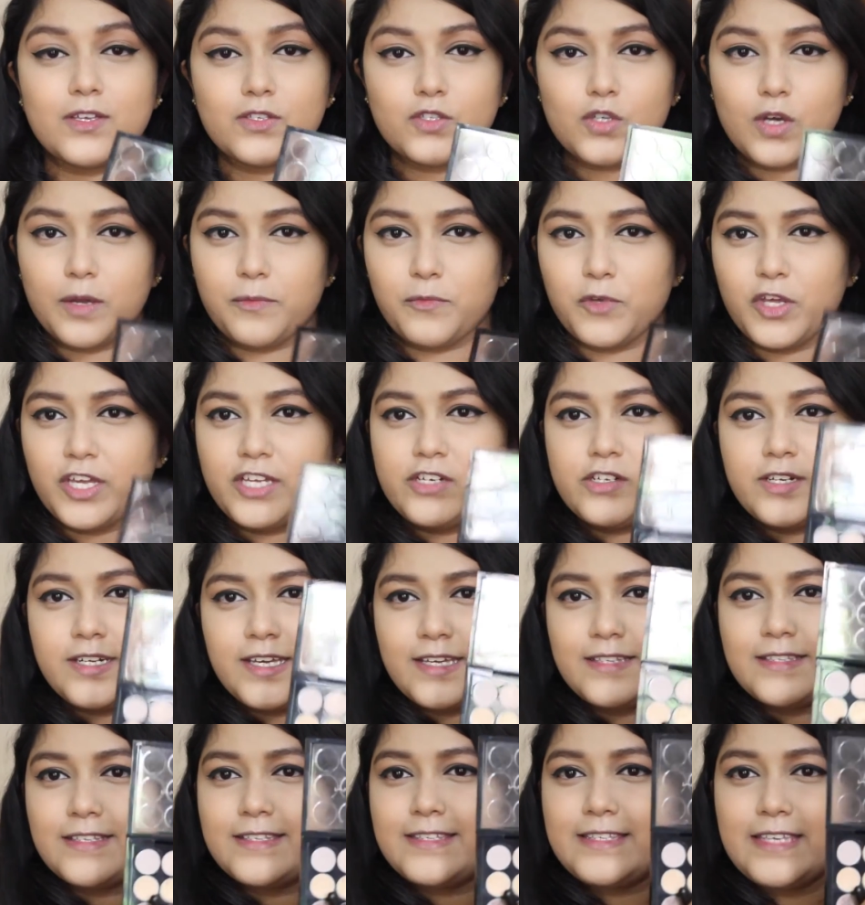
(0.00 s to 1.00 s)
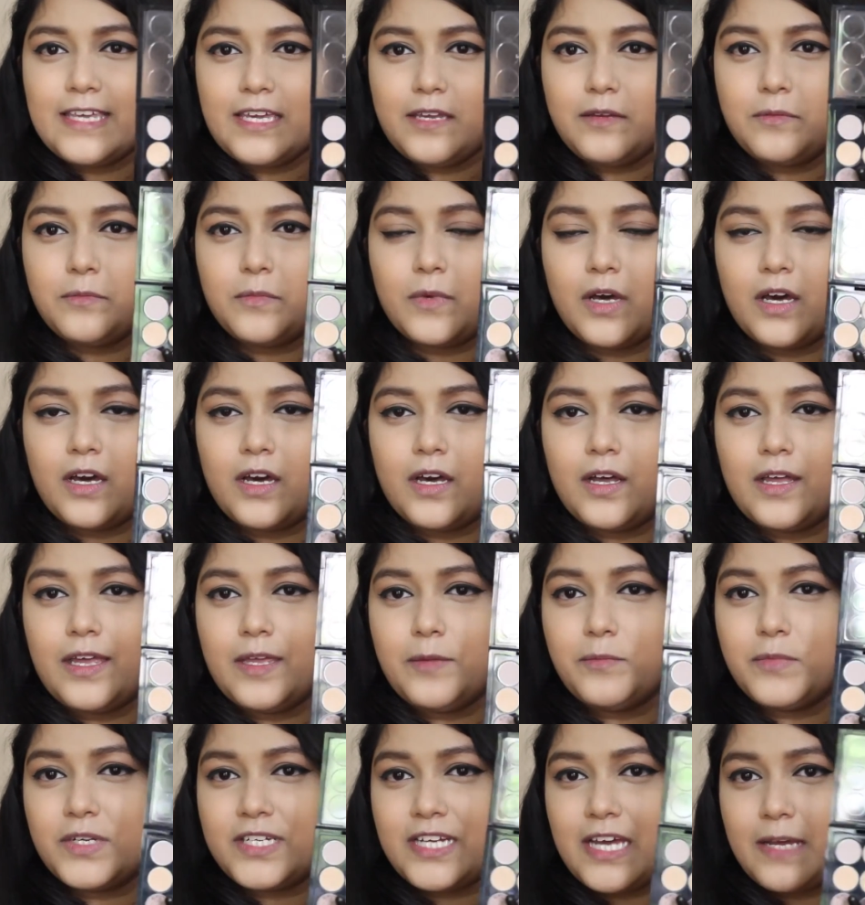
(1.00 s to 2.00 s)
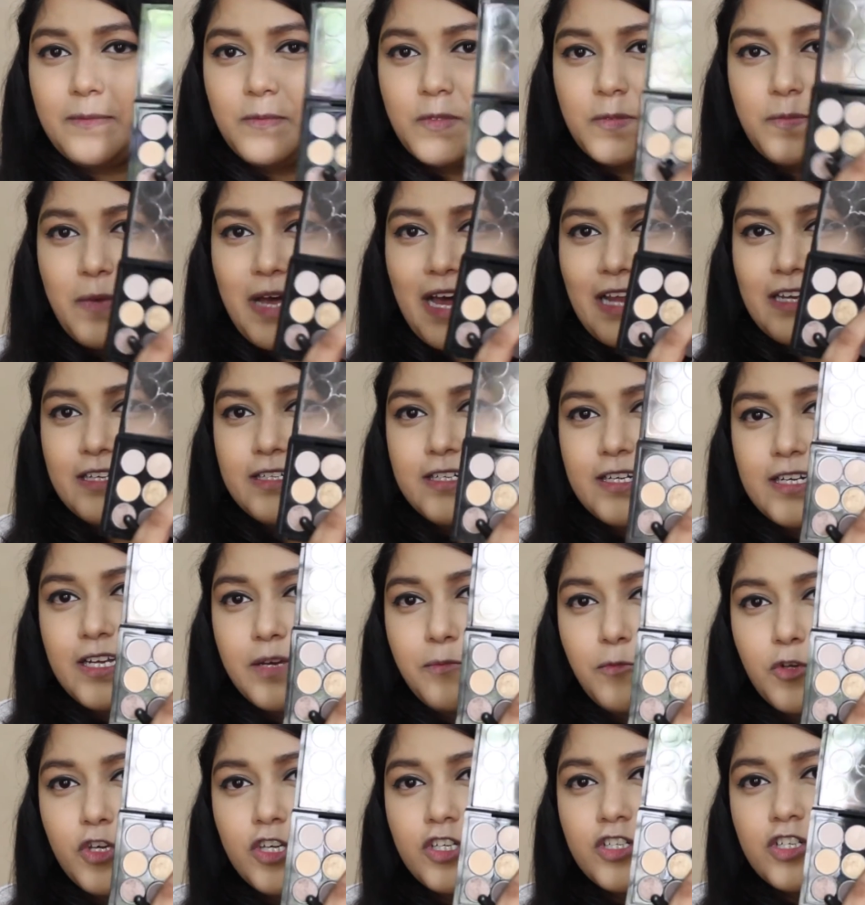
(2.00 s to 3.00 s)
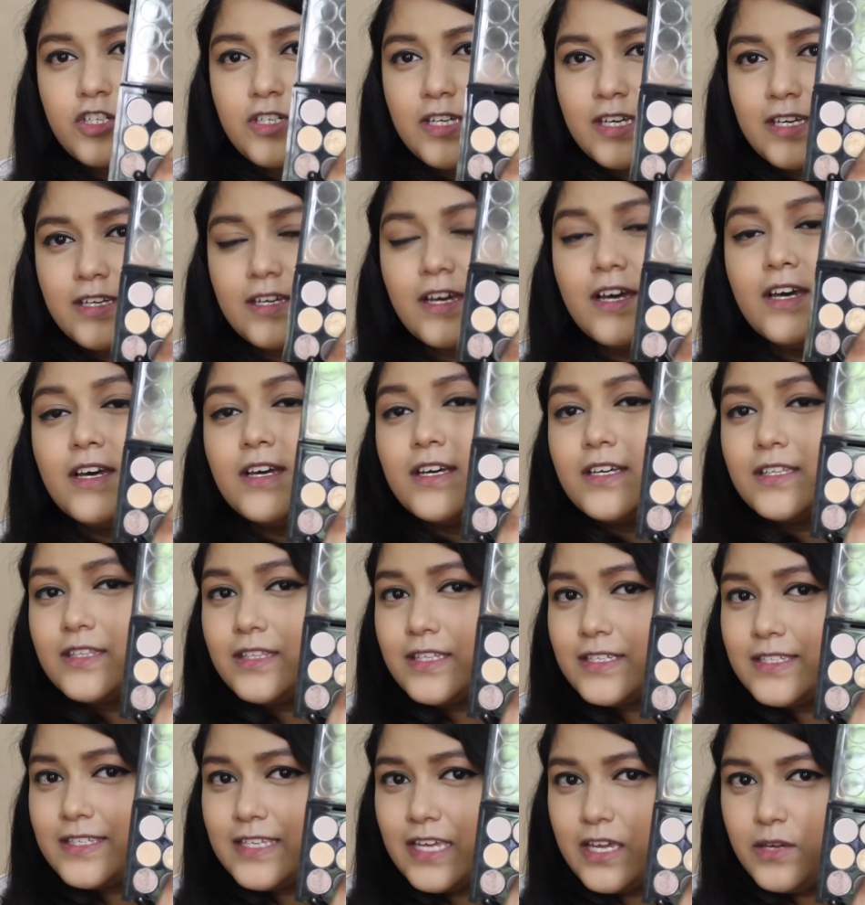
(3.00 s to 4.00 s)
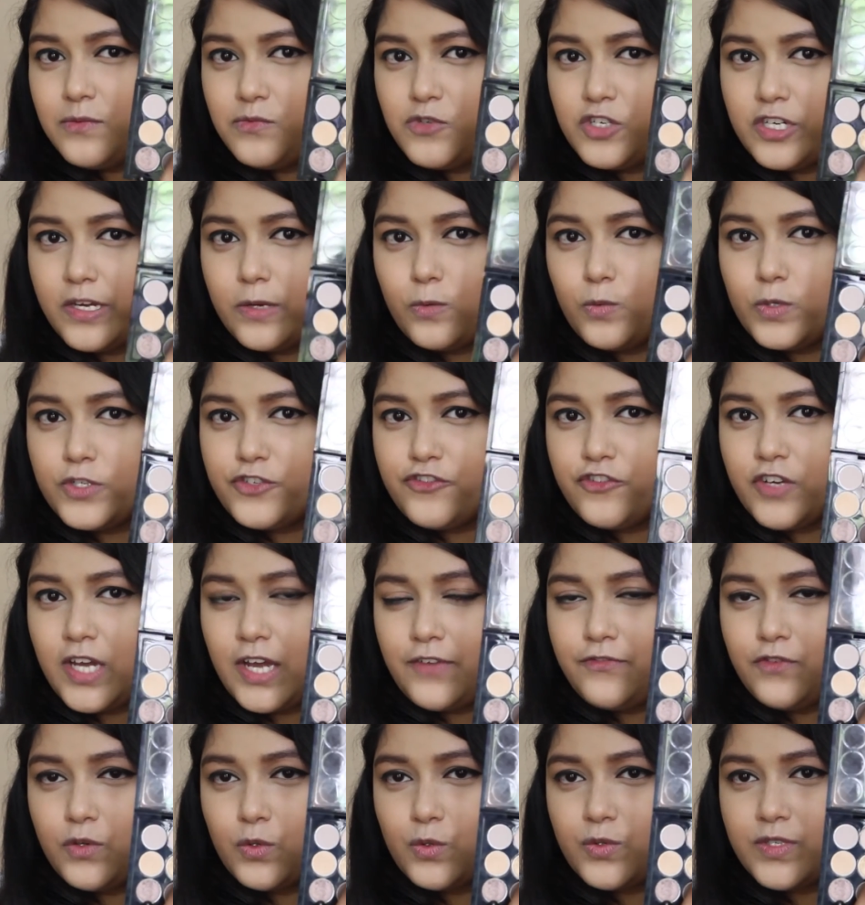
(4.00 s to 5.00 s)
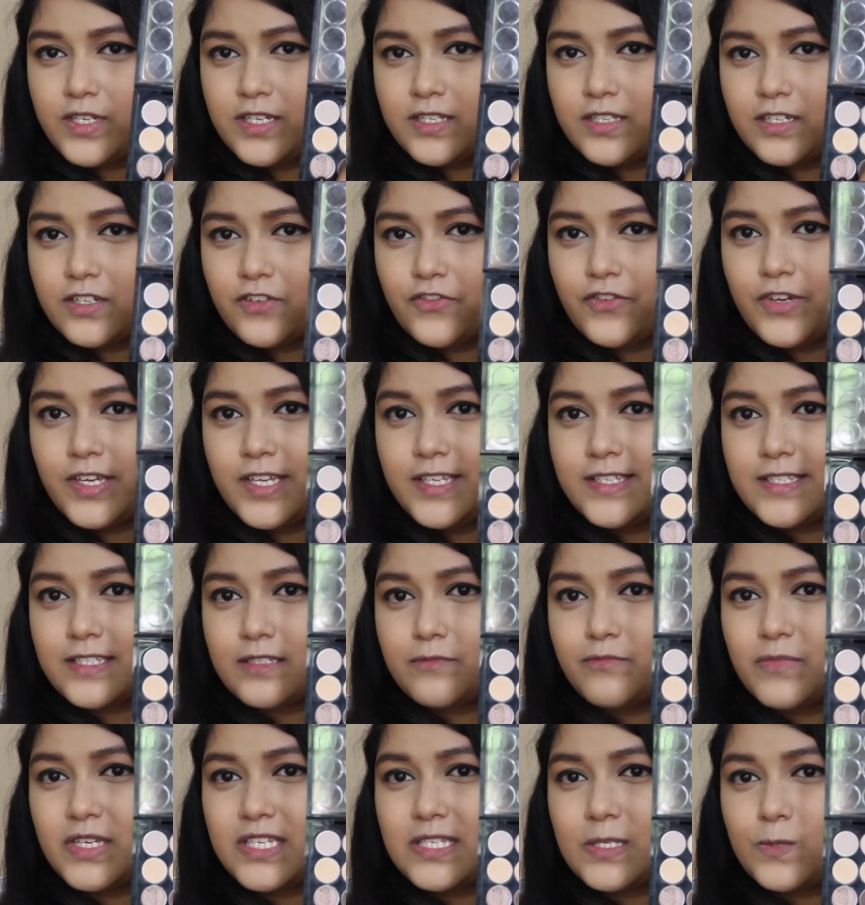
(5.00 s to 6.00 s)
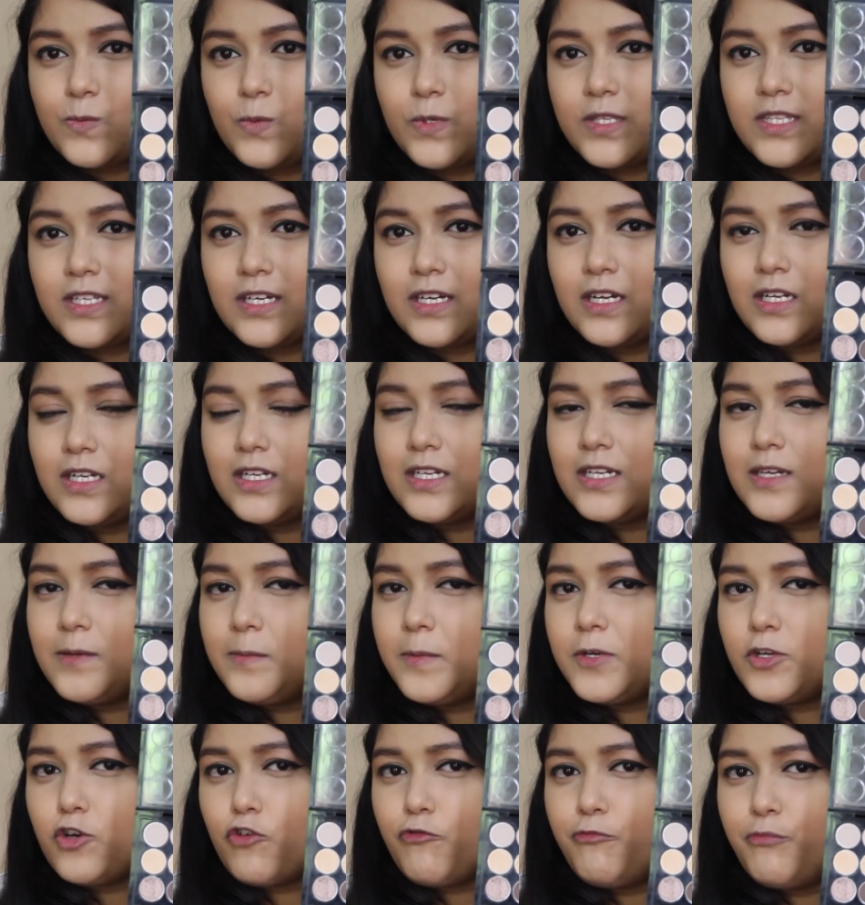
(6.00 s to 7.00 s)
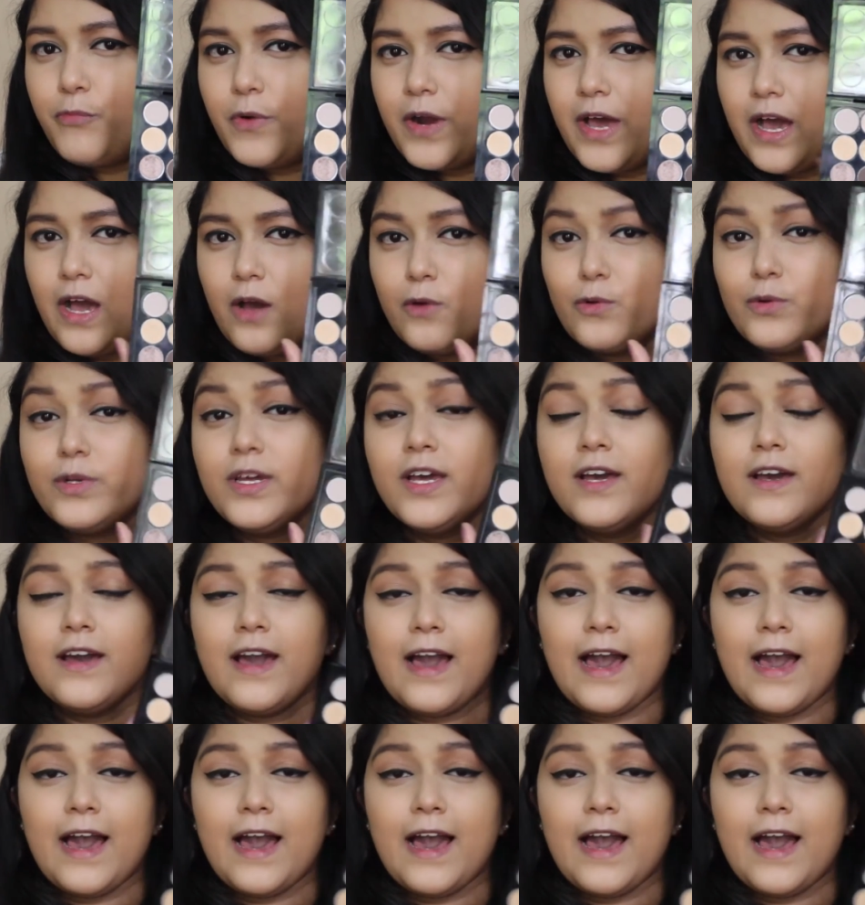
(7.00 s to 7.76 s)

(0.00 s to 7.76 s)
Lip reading: So I'm going to take the same Inca Times palette and I'm going to take the same shade which we have used to place, mixed with a little bit of brown,